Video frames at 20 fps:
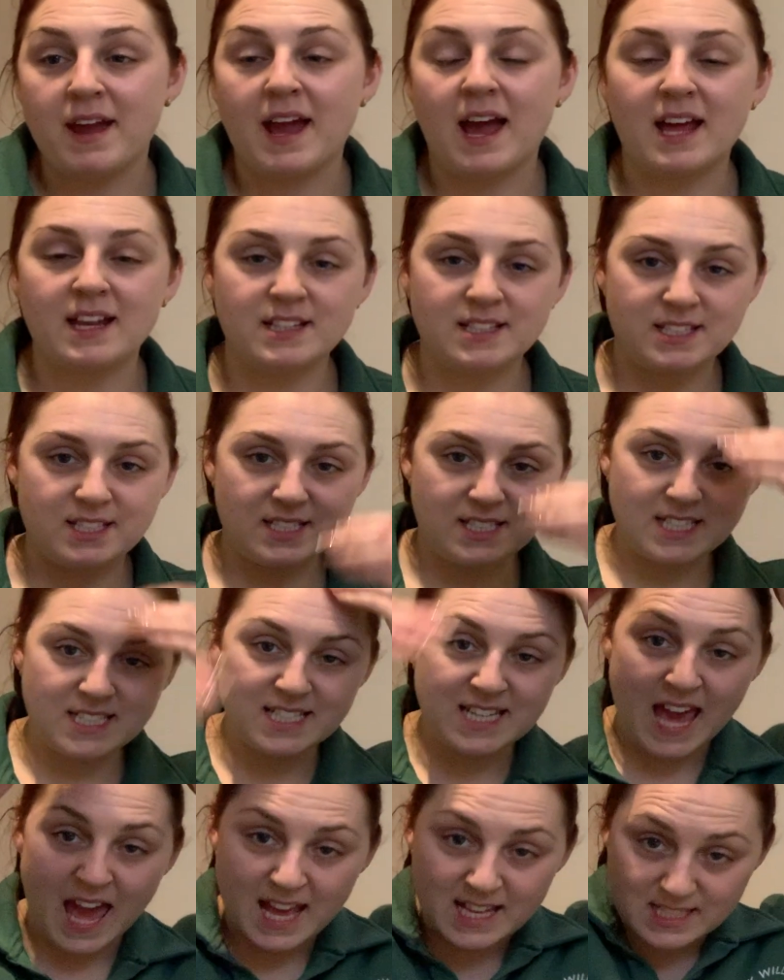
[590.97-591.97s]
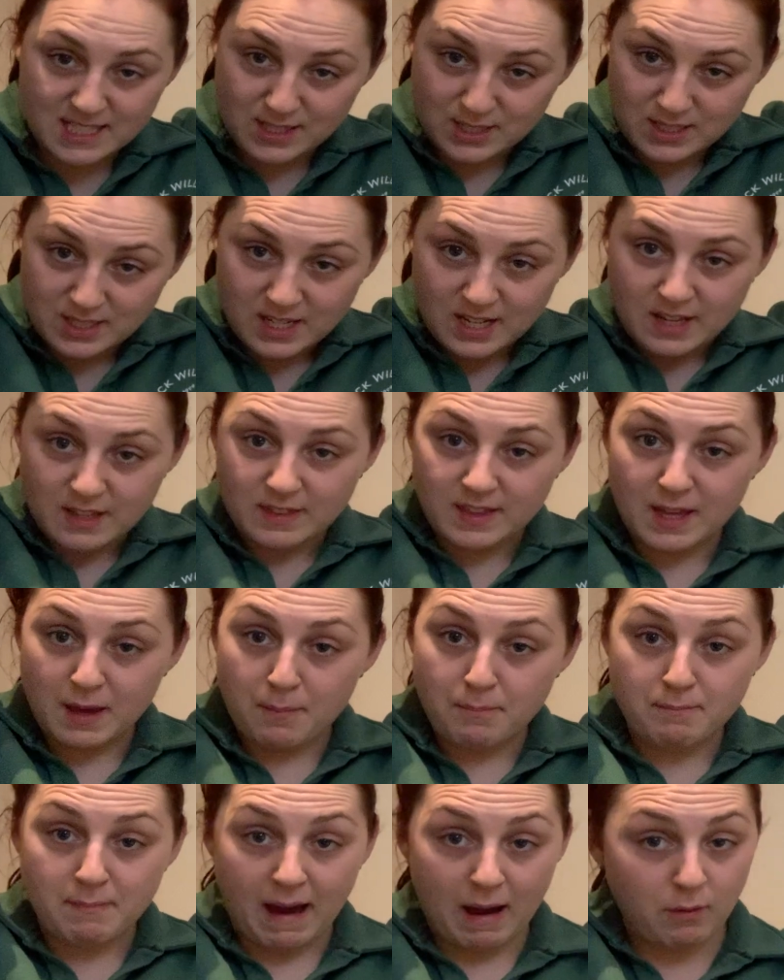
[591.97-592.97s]
and to test the
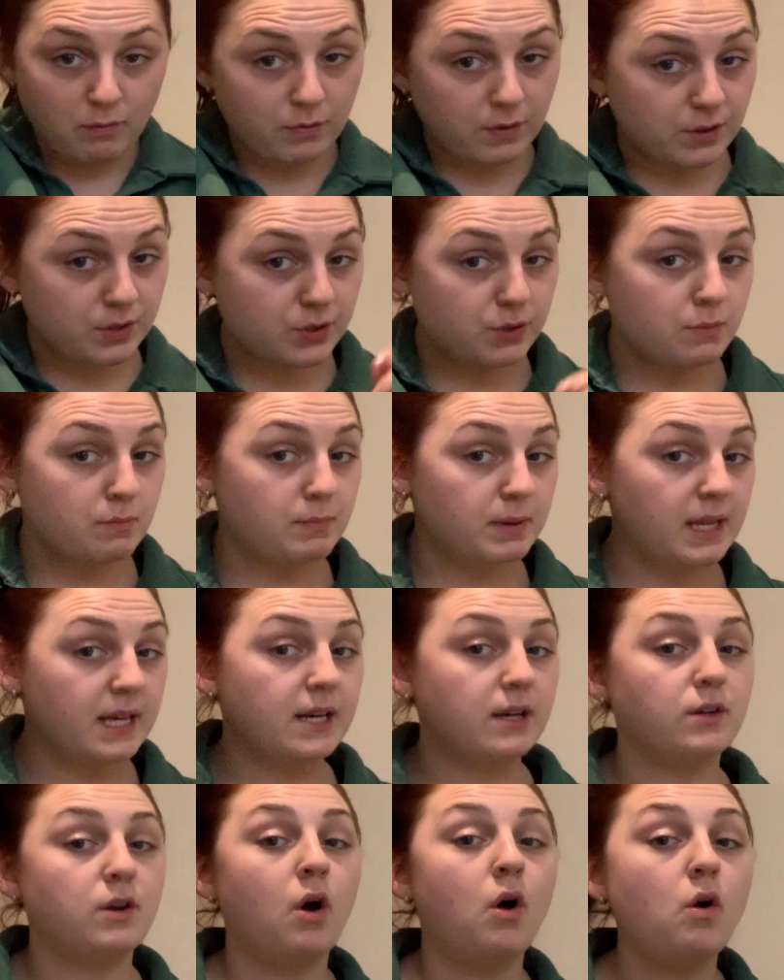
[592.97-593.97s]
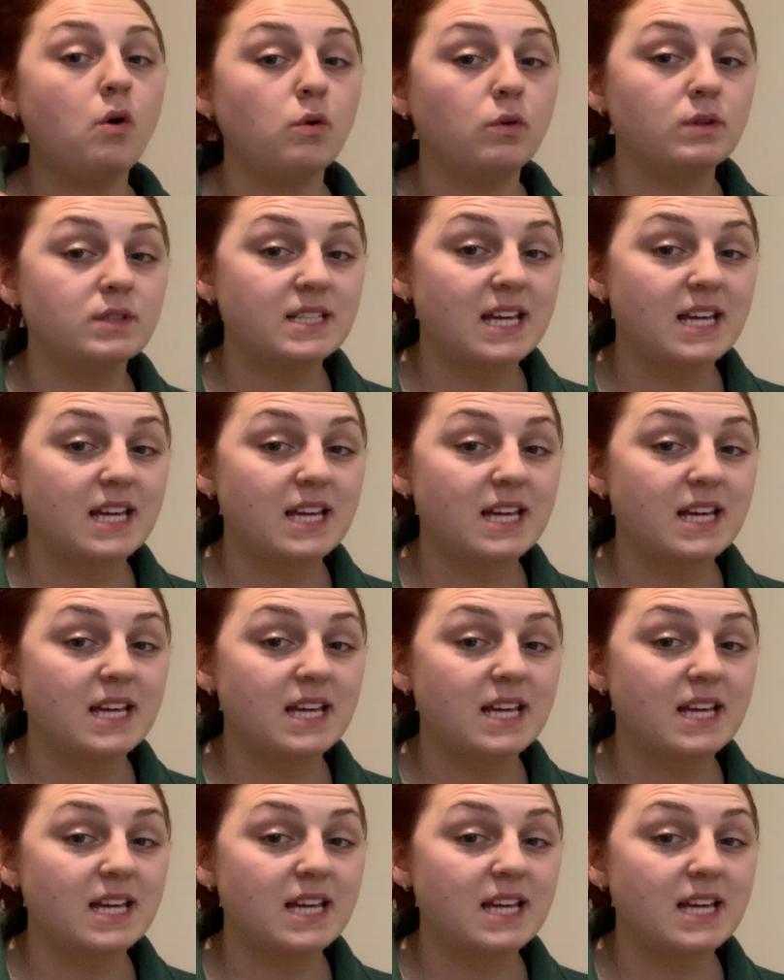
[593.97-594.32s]
amount that somebody can hold